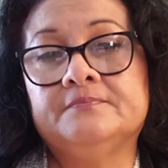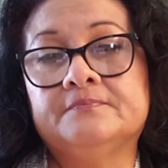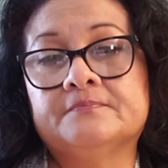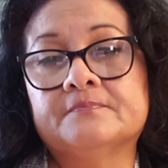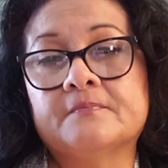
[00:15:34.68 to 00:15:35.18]

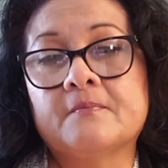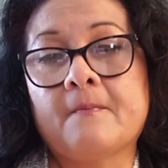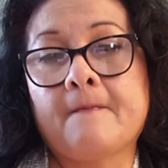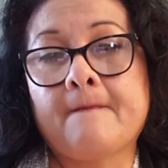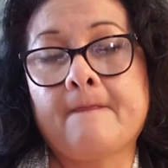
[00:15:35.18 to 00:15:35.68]

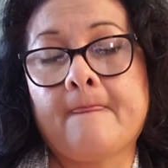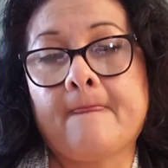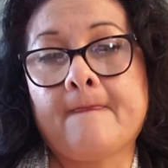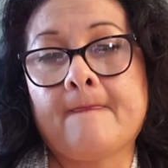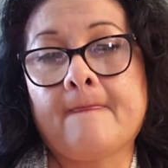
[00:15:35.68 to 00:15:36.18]

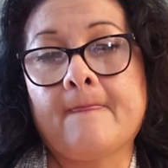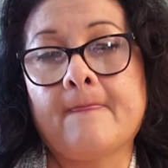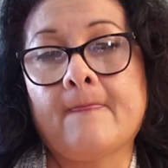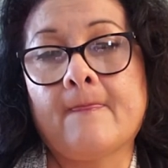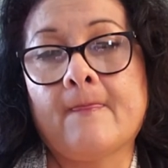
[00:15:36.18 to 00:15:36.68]

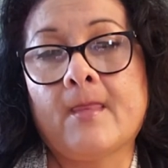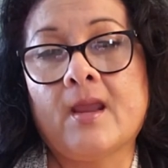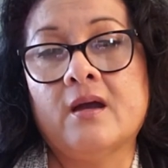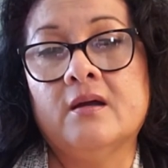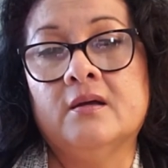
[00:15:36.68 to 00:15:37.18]

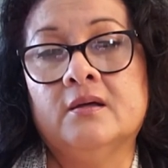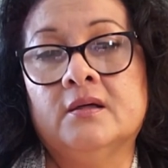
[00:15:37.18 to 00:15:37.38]
Nothing is said.